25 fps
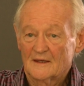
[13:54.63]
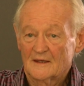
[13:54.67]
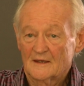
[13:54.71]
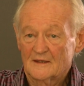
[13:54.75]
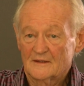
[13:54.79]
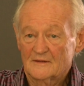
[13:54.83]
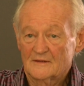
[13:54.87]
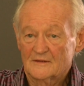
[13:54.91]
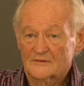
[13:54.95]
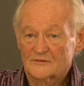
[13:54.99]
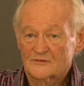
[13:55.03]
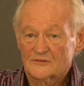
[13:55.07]

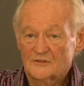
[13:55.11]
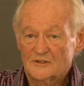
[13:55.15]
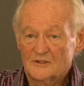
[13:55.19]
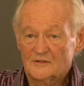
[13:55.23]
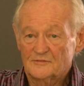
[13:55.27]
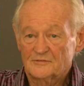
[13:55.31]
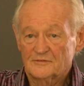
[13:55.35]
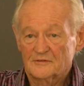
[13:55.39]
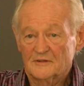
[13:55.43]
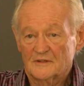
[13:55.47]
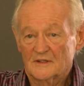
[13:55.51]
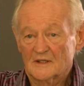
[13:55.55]
and the
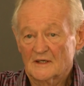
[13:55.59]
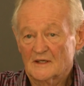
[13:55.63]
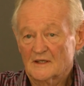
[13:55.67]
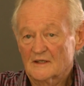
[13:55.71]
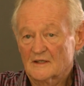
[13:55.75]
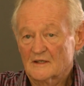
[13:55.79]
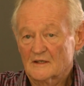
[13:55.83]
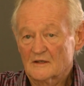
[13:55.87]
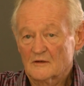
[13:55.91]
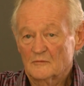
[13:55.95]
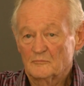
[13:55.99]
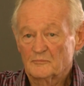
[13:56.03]
chief, and they're
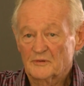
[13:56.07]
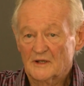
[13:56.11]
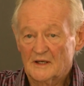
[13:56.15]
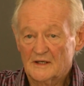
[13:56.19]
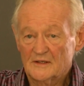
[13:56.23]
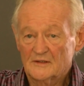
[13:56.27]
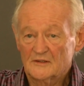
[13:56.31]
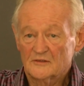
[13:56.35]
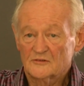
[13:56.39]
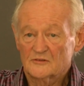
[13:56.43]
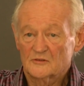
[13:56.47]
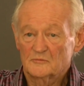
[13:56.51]

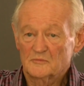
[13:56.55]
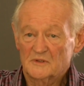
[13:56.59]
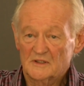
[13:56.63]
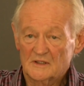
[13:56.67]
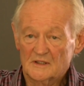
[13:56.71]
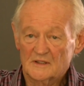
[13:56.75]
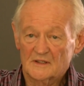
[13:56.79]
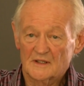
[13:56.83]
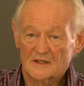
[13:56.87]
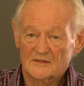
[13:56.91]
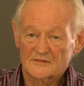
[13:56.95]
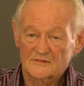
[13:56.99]
complaining to
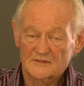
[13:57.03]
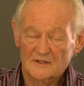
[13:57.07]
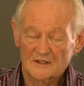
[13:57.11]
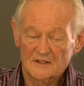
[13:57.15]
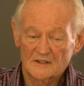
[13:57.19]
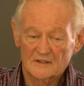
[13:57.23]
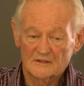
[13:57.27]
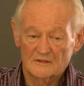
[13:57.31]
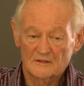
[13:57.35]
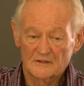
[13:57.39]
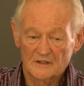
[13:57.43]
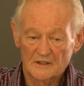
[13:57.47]
me. They're
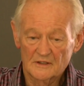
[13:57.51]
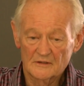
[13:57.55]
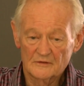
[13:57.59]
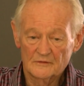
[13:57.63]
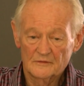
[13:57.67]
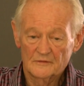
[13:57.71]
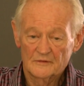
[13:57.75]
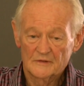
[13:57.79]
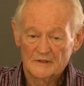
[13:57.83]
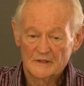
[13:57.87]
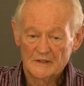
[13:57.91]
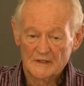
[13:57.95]
saying, you know,